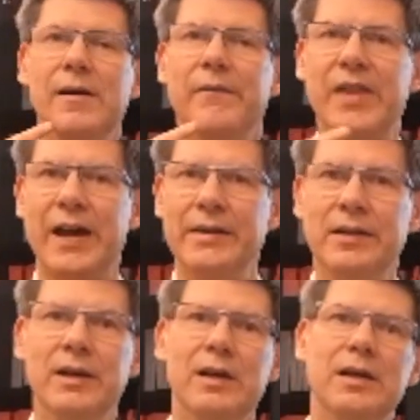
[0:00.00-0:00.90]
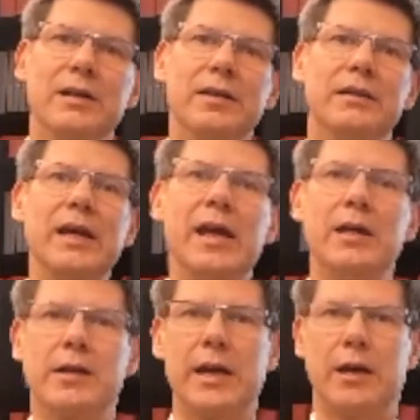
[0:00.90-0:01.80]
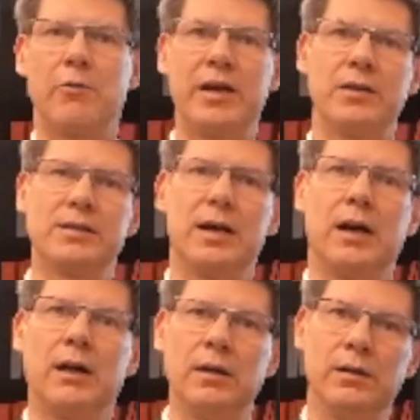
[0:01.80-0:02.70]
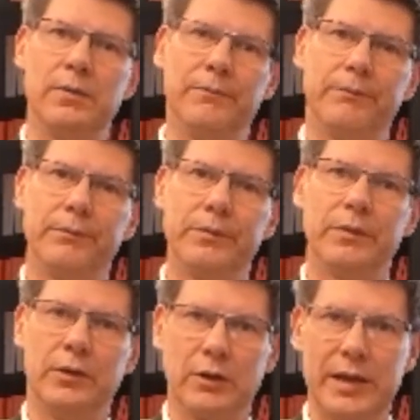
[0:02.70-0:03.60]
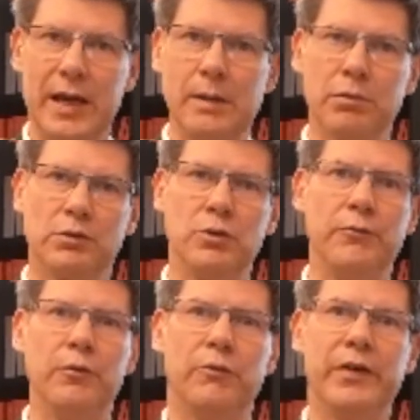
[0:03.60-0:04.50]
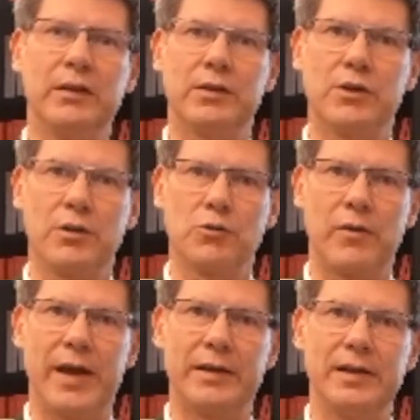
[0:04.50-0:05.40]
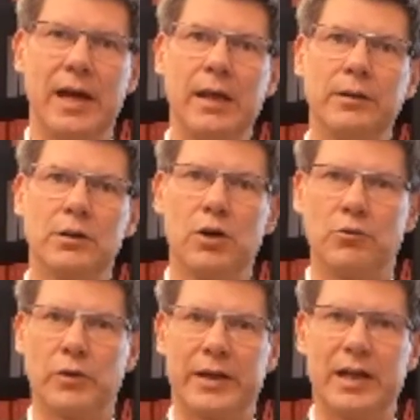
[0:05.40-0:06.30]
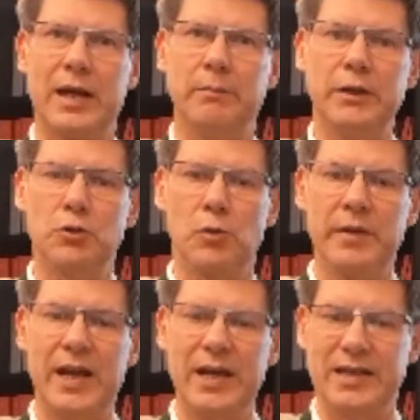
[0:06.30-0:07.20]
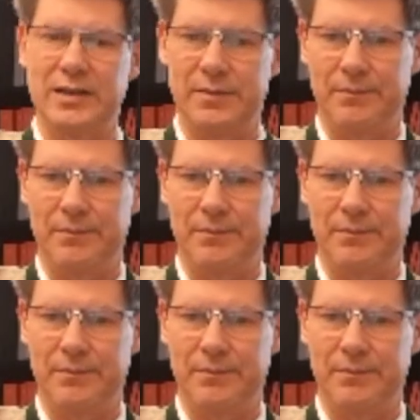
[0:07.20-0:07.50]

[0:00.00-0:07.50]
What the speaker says: then the air carriers are not able to fulfill the contract and the contract can be terminated.